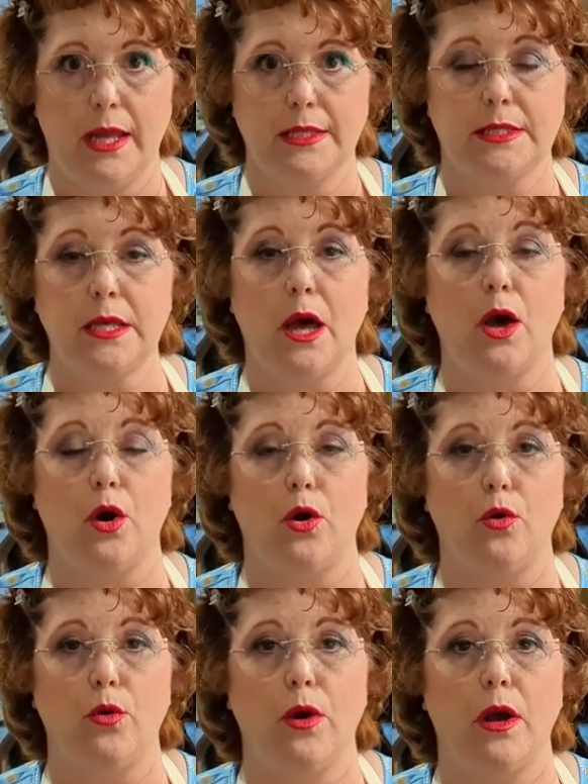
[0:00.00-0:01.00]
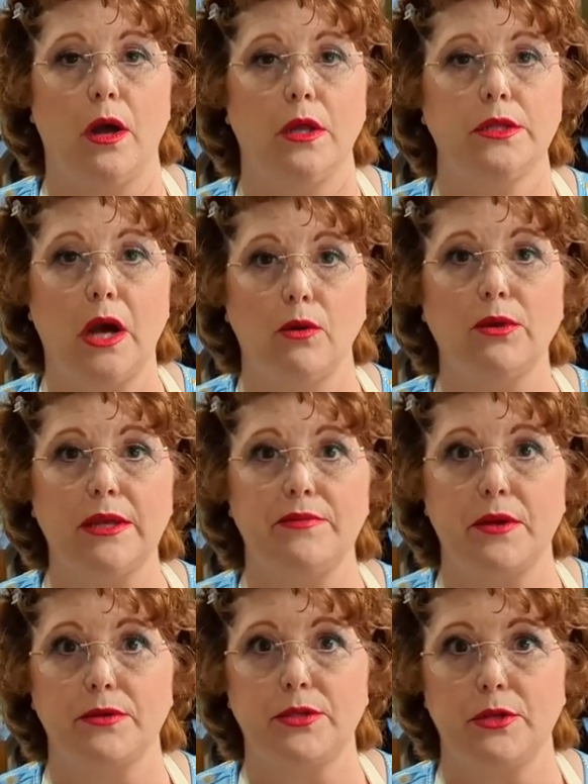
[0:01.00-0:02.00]
So don't leave
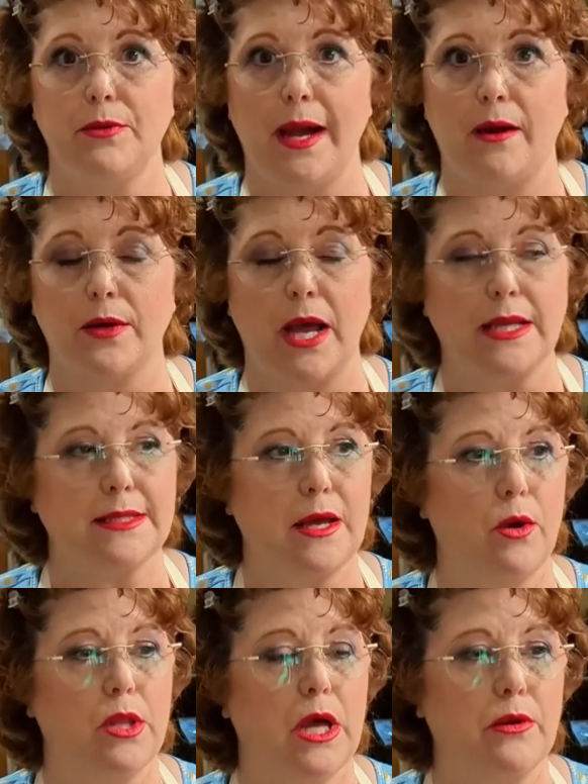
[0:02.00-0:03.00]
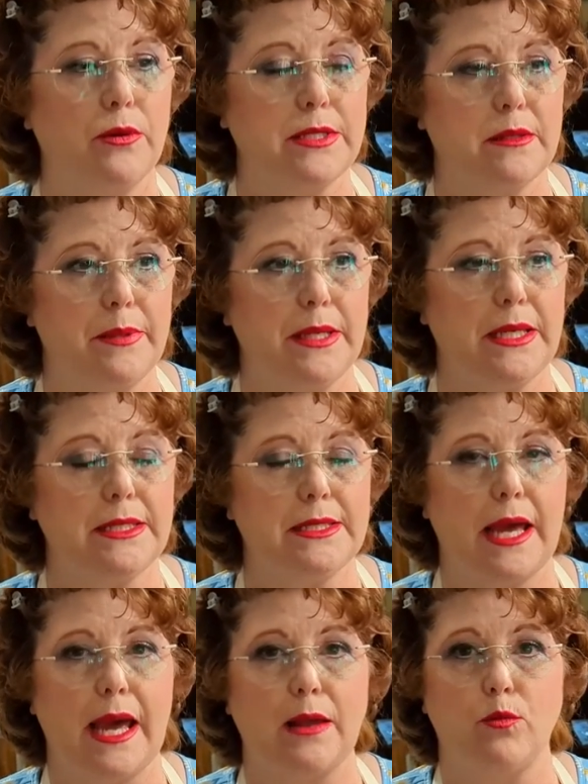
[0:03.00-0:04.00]
those two out. I saw a lot of recipes
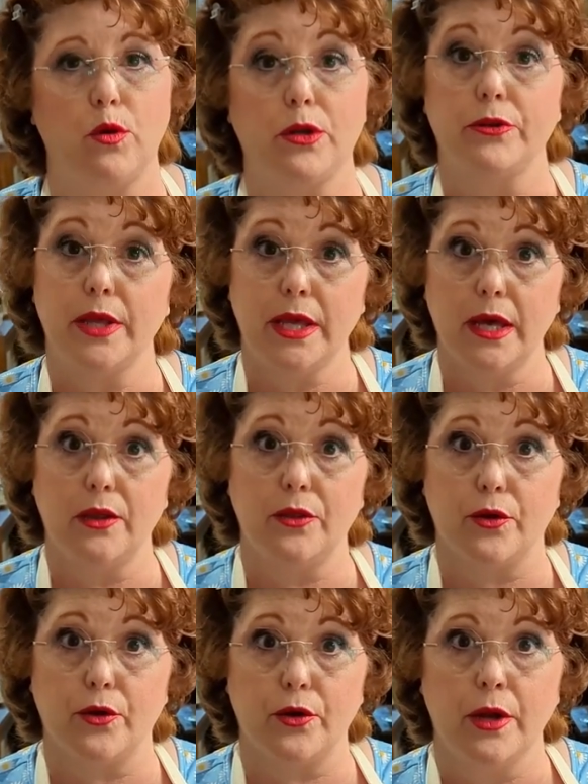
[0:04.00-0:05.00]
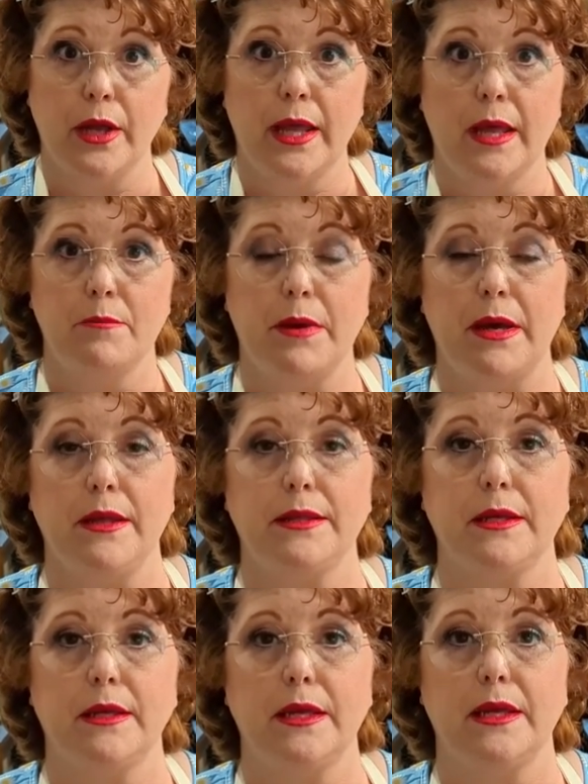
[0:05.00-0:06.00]
that had one or the other, but
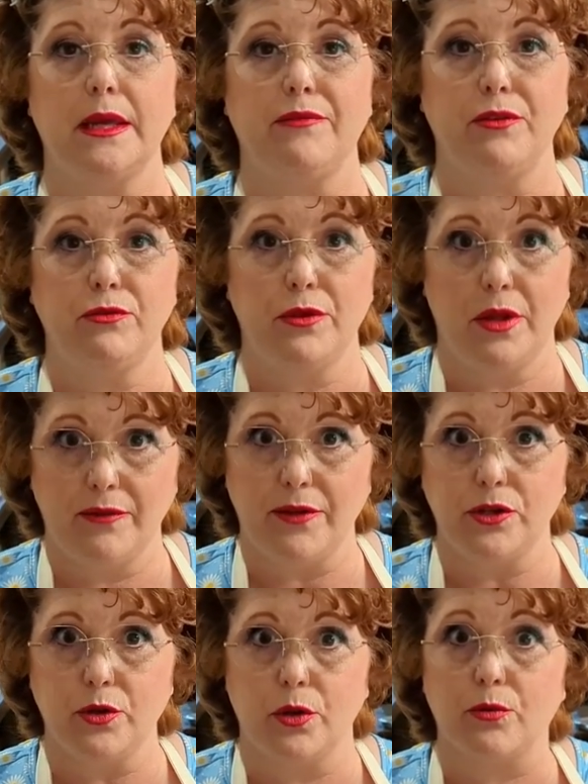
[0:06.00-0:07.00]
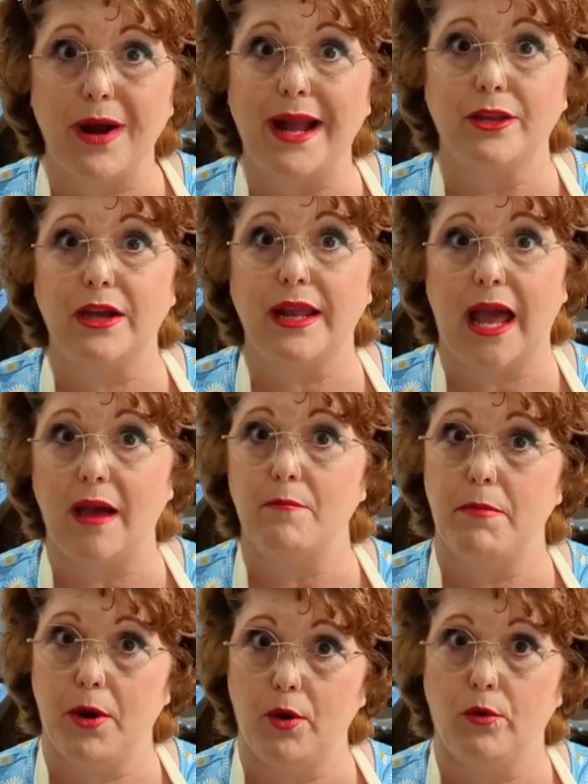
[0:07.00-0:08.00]
if you if you do it right, you gotta
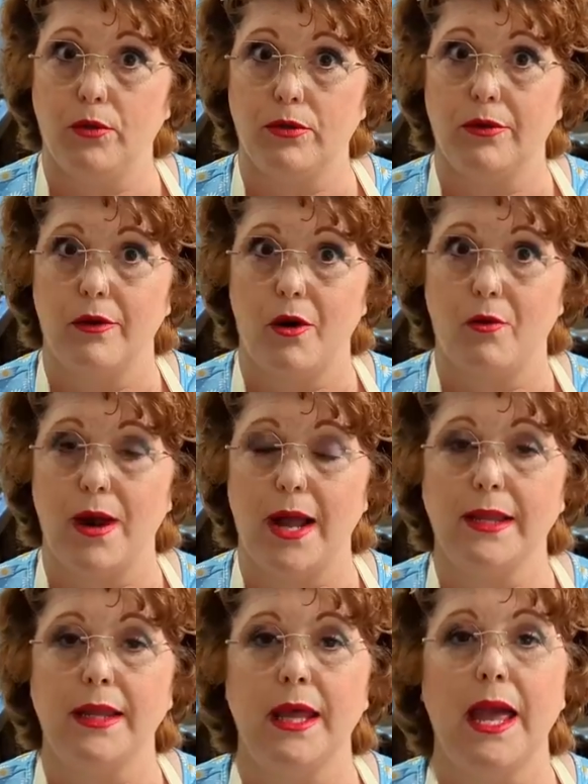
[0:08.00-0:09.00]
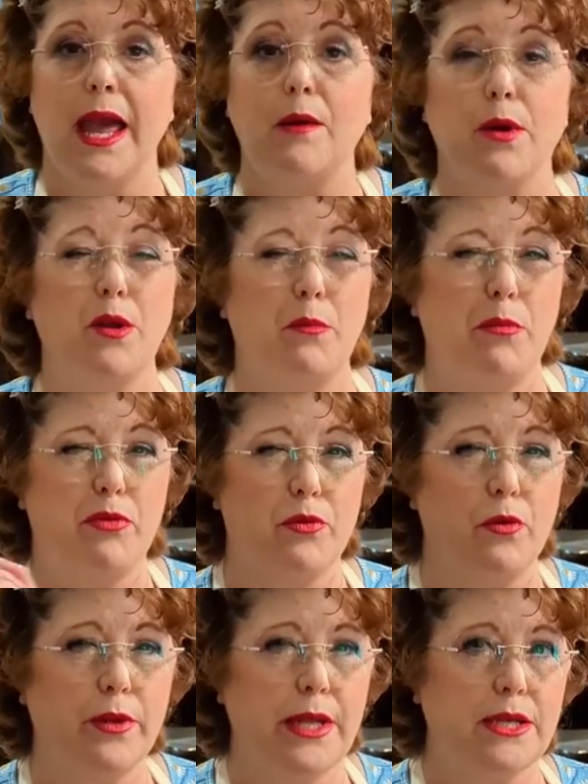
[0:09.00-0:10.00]
have both. All right, and we're gonna
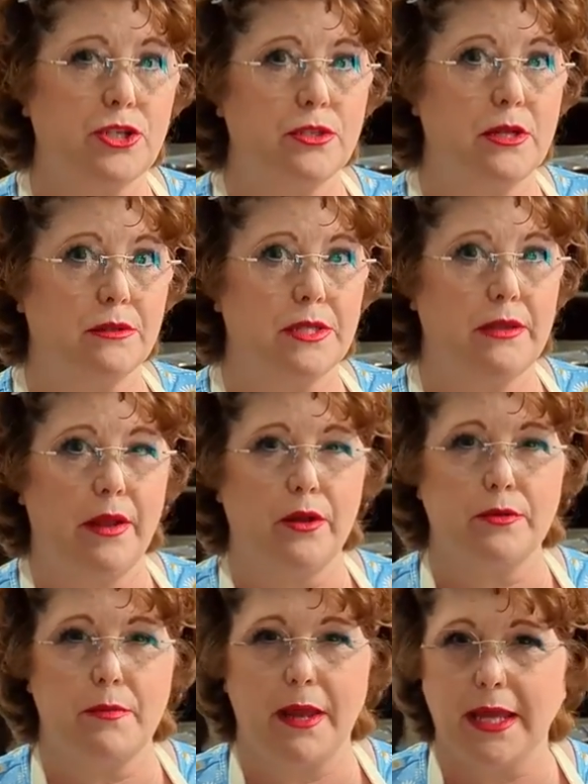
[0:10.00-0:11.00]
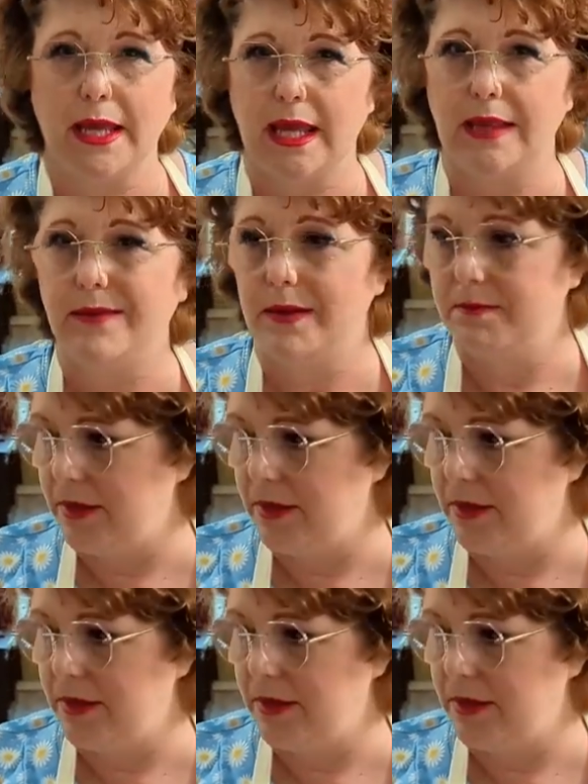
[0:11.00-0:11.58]
throw a dash of salt in there to make it even